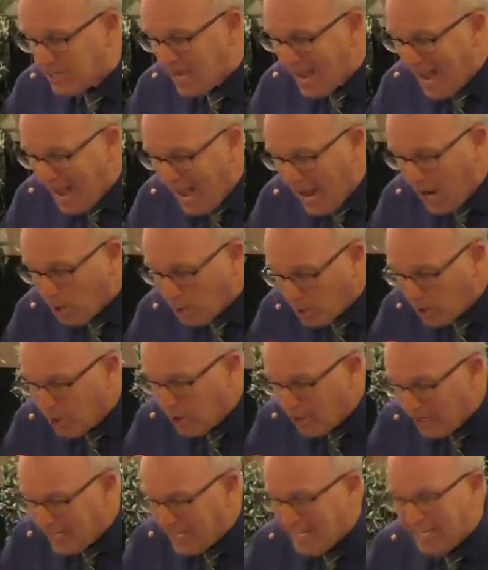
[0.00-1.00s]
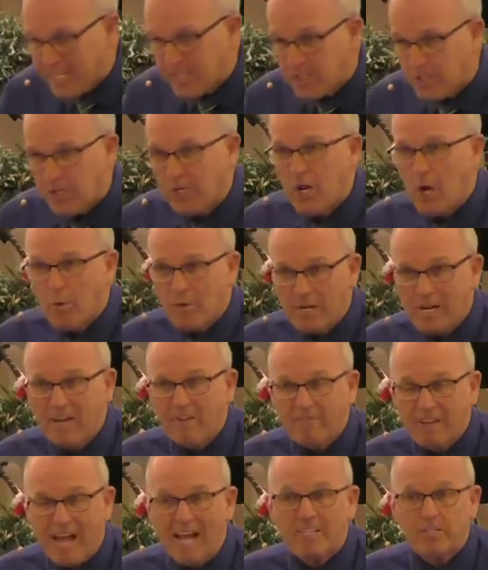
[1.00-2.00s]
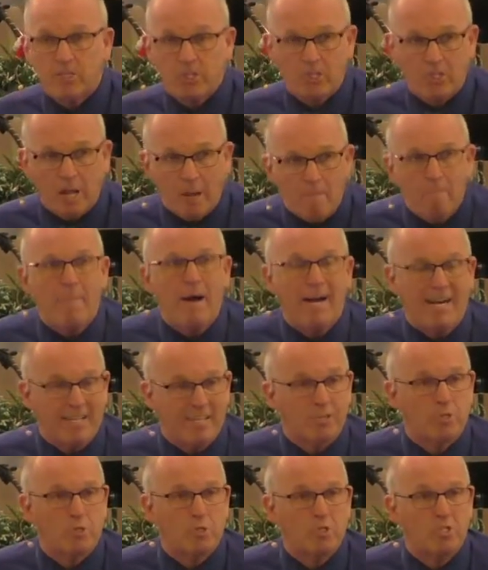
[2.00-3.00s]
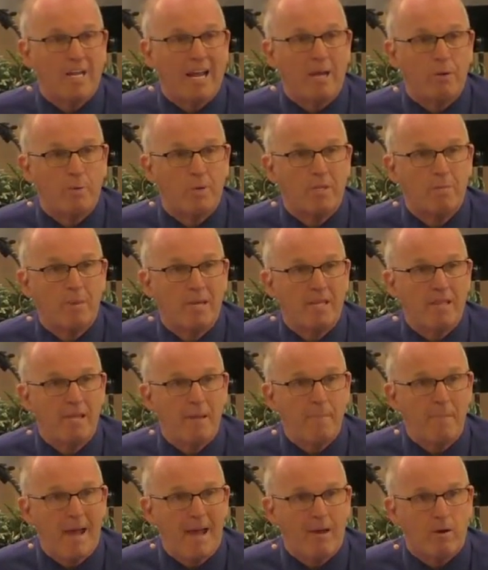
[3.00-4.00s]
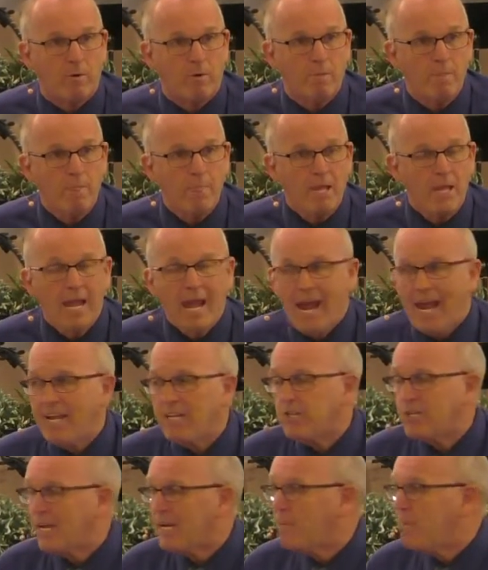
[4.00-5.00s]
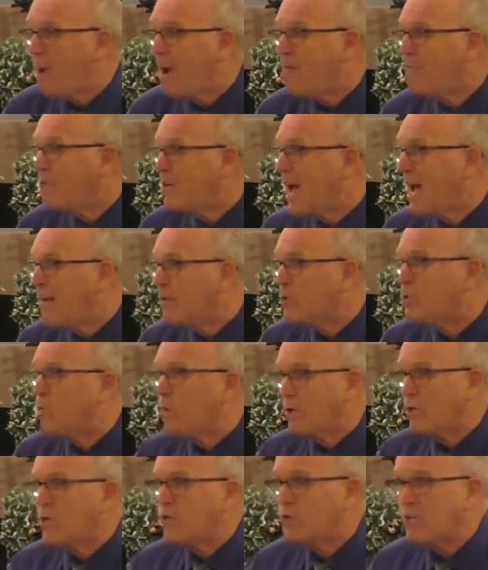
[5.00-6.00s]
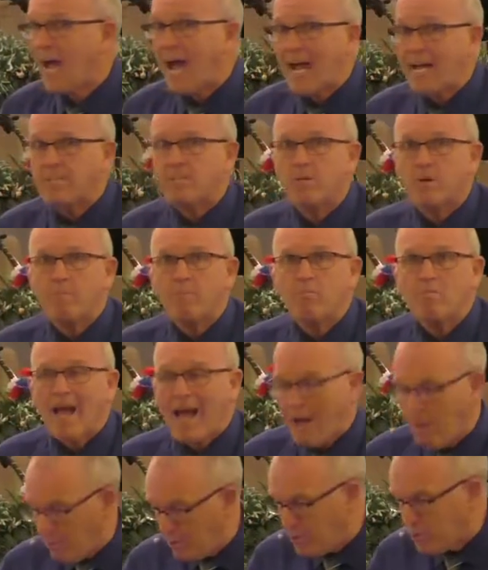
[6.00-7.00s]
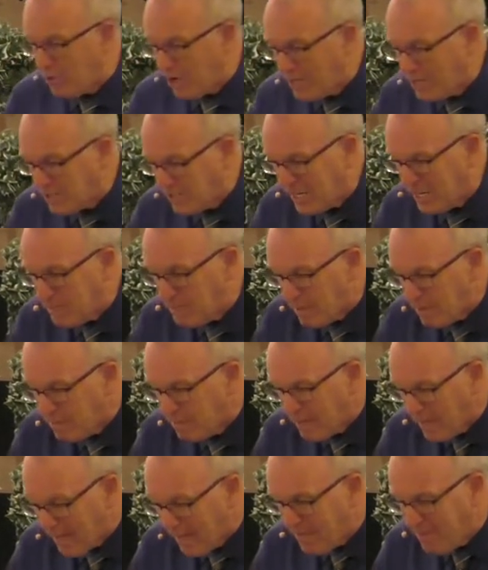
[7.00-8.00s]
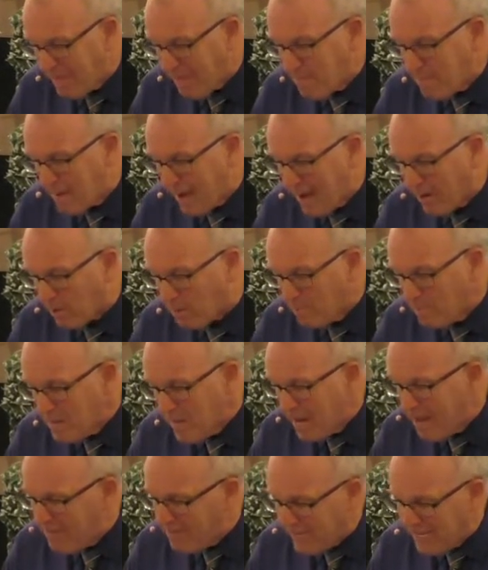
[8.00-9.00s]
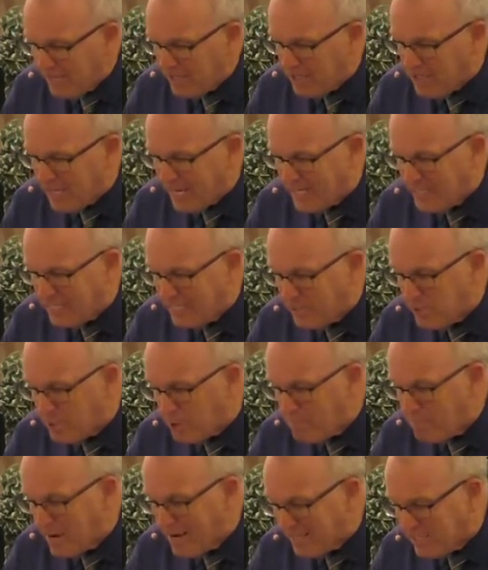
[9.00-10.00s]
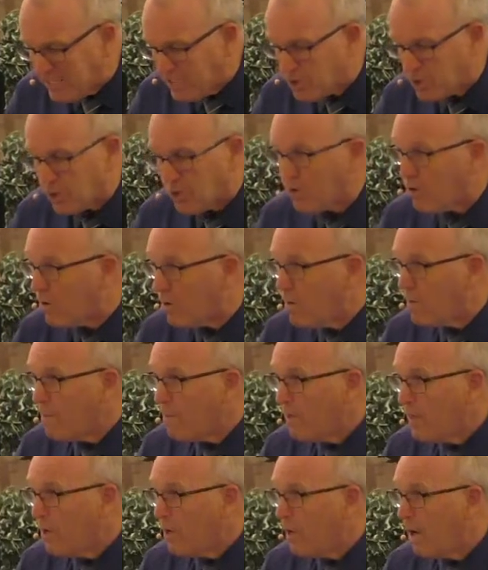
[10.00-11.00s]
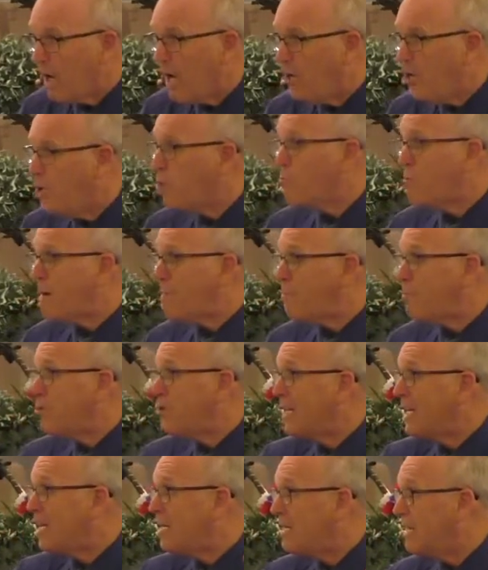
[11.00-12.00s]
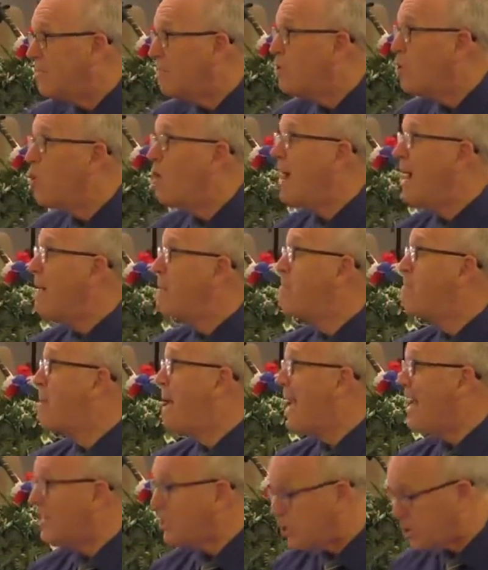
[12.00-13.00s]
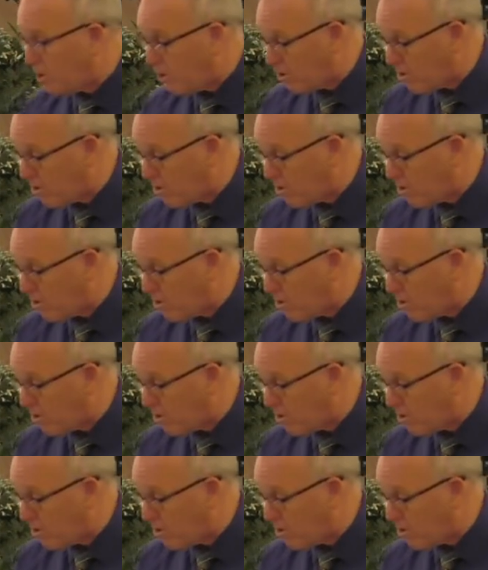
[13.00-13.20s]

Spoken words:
how good it is to know that I've got somebody that's going to stand with me in that battle. And he's saying Epaphroditus is one of those guys. I would trust him in that battle. And then he says he's your messenger, your representative, your ambassador.